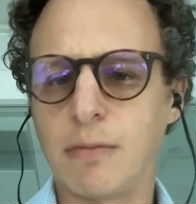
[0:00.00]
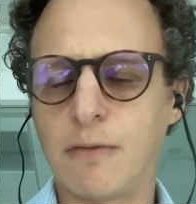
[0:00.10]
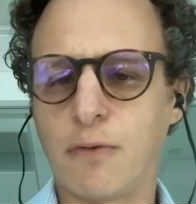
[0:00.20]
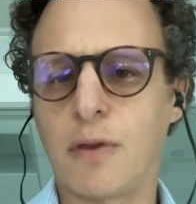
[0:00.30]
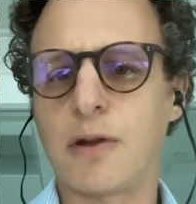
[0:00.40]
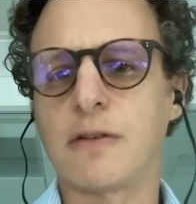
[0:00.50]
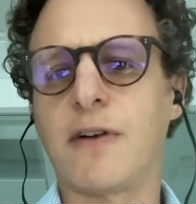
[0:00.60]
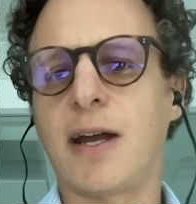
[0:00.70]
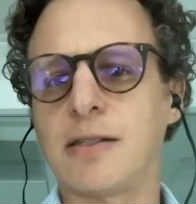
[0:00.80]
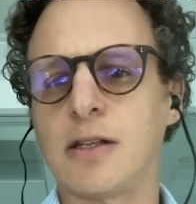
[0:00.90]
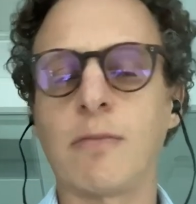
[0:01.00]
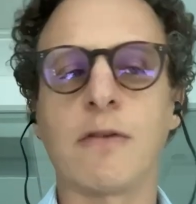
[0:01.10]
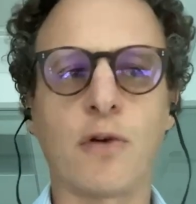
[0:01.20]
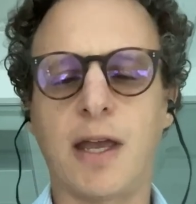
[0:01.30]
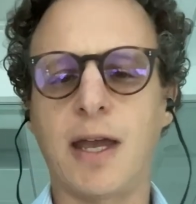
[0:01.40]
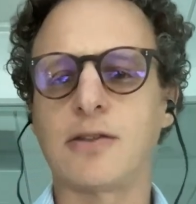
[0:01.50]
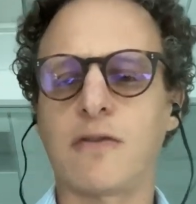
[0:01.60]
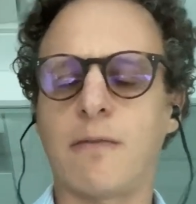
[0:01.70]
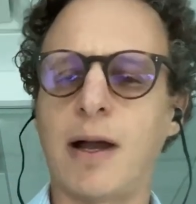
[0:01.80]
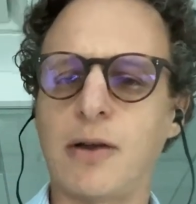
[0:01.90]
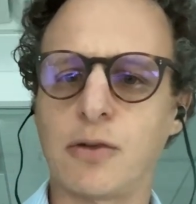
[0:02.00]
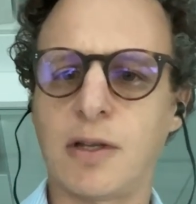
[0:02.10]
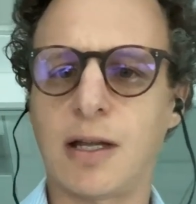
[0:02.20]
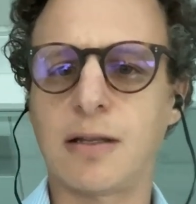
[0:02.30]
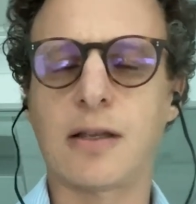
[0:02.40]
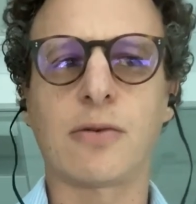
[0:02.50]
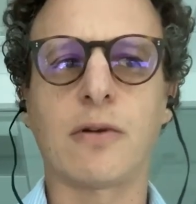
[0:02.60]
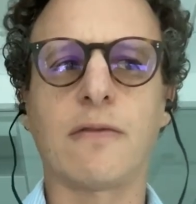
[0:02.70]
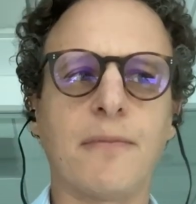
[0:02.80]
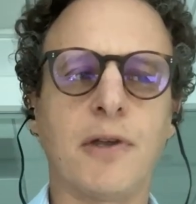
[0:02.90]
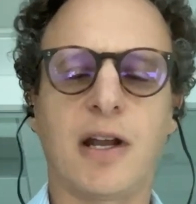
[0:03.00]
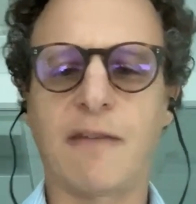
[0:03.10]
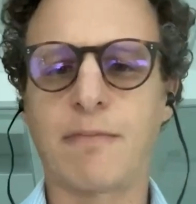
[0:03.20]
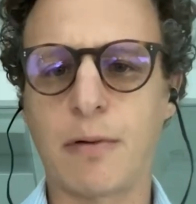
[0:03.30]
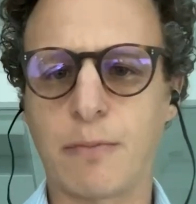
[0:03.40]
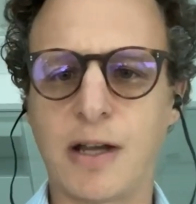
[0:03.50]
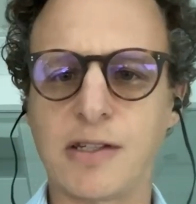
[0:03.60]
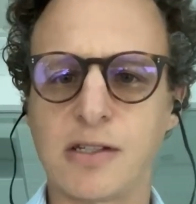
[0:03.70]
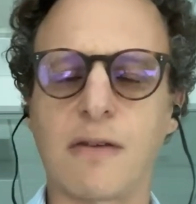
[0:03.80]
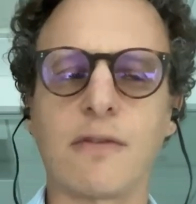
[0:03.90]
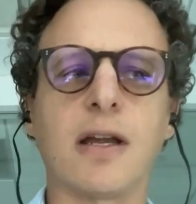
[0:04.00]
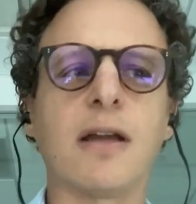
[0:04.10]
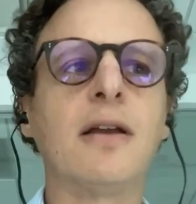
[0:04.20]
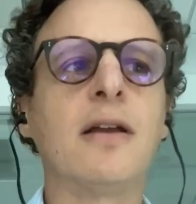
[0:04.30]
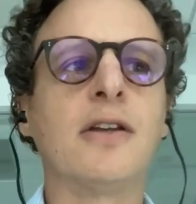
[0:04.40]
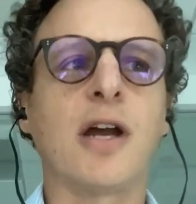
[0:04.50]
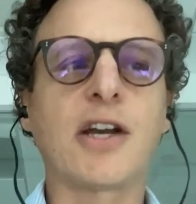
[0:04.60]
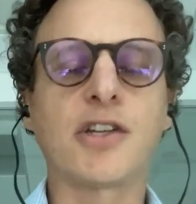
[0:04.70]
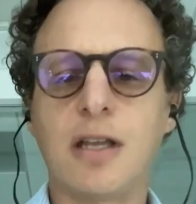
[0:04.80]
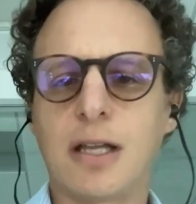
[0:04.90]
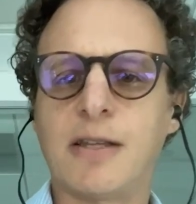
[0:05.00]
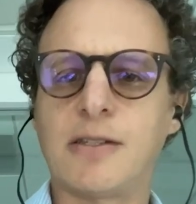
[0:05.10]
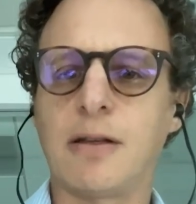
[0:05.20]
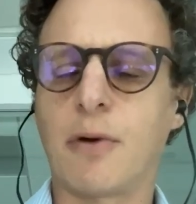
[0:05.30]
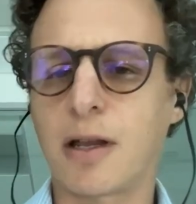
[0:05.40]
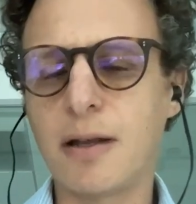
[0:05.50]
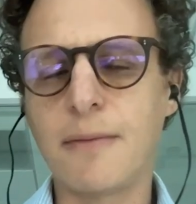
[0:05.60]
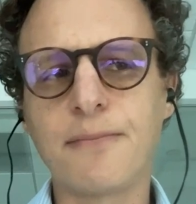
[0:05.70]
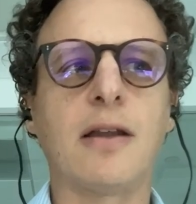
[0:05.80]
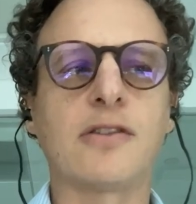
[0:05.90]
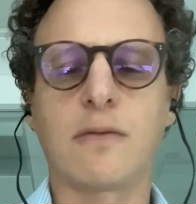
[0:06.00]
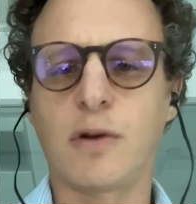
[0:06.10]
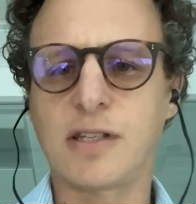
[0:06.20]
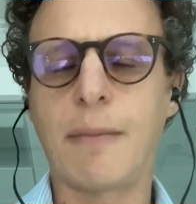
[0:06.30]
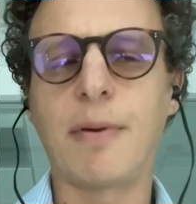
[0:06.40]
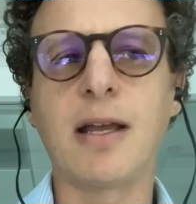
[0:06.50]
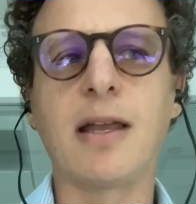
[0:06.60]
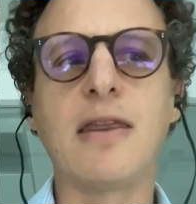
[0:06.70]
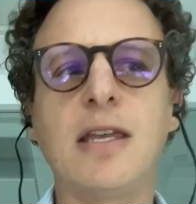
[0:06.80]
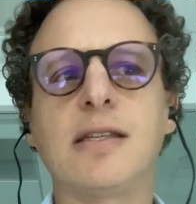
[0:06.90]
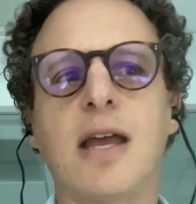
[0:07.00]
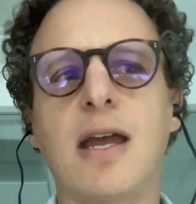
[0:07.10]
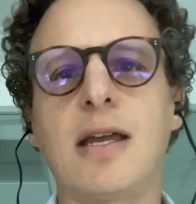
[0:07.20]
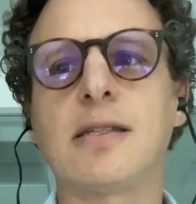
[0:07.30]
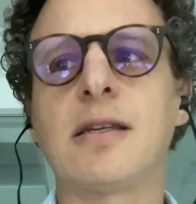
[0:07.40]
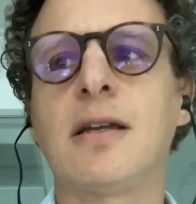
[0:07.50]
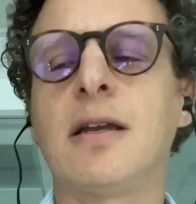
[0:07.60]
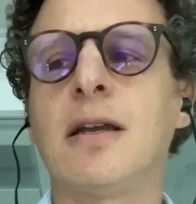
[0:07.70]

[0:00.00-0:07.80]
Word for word: before there's a financing or before they hit sort of a milestone that that's sort of you can have proper price discovery. So I actually think it depends on the market and sort of what's happening these days.